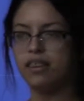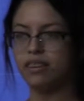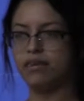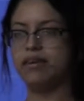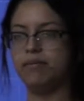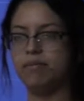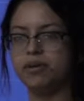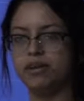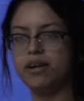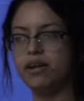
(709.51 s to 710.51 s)
the
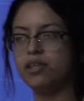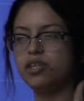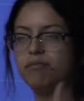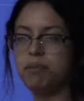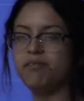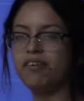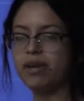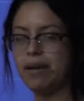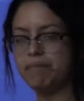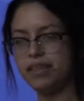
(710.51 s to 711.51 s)
to
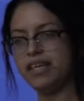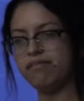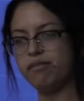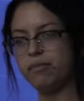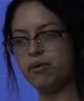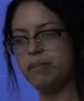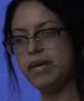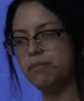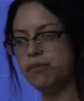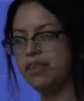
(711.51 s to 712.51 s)
provoke empathy from both
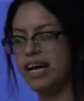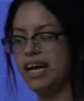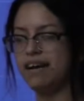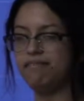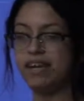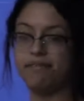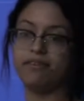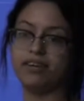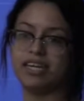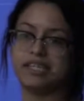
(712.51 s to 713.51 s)
people that have
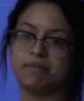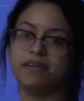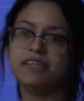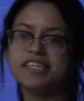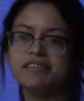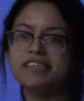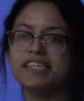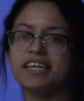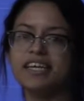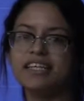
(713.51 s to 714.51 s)
never experienced those
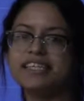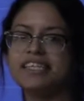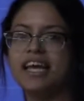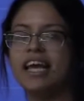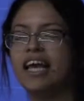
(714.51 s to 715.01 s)
things,